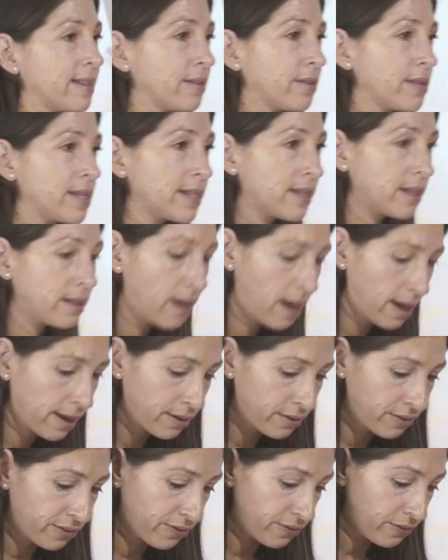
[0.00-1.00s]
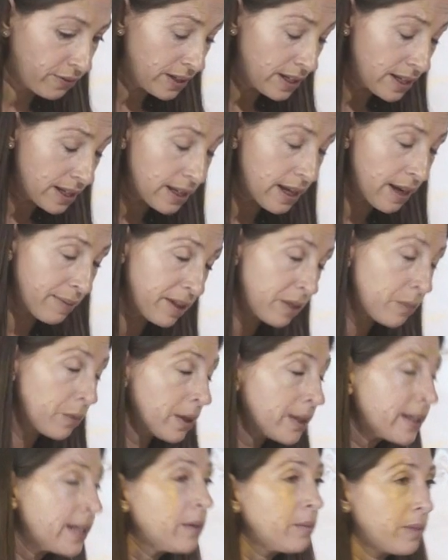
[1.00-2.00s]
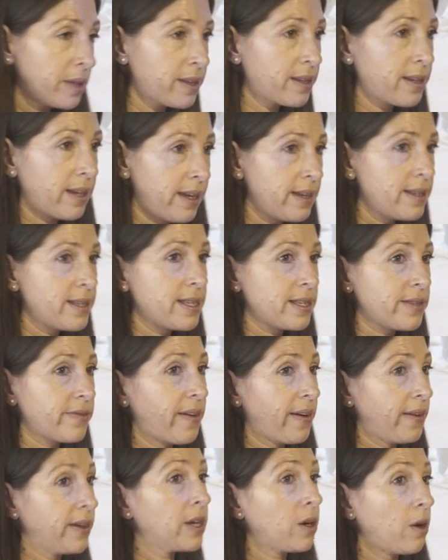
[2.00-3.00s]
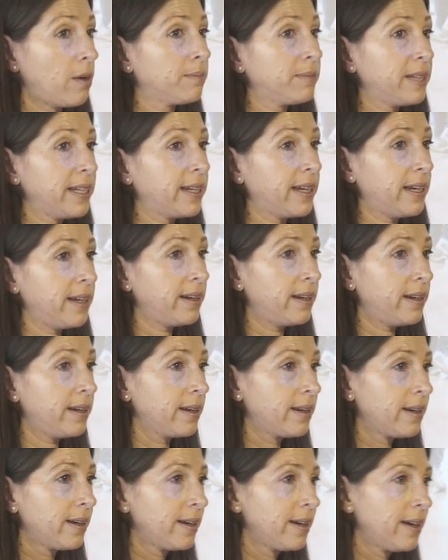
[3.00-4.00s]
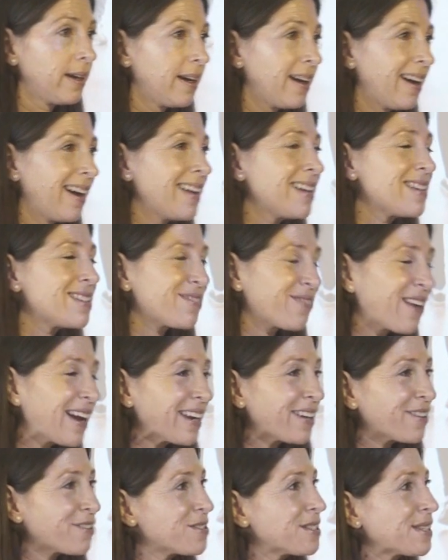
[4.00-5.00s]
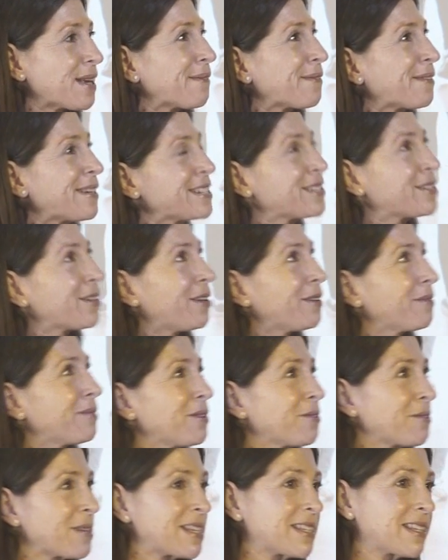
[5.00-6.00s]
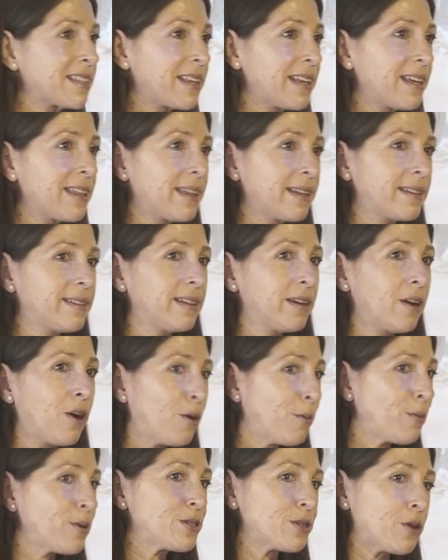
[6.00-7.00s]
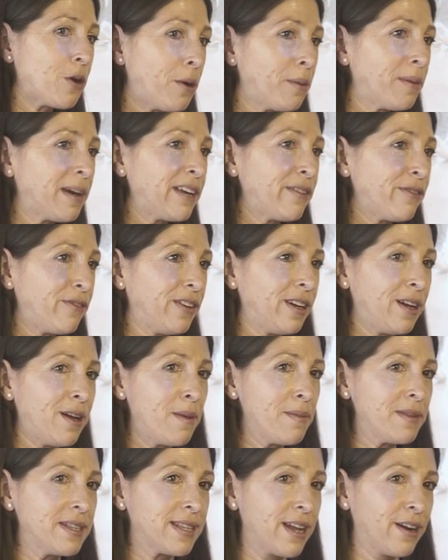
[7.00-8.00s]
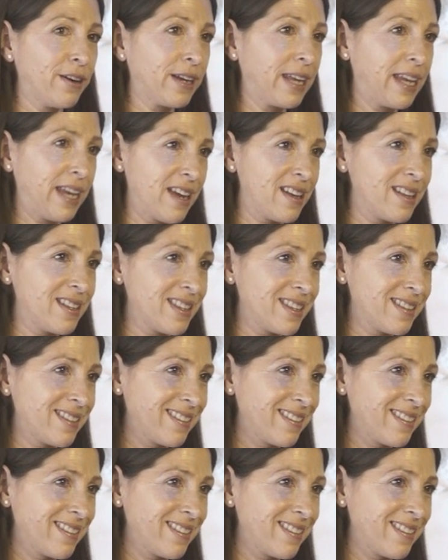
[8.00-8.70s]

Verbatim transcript: there is a lot of, I mean, working with kids is very complicated. And it's funny because someone told me recently that in almost all my films, there are kids.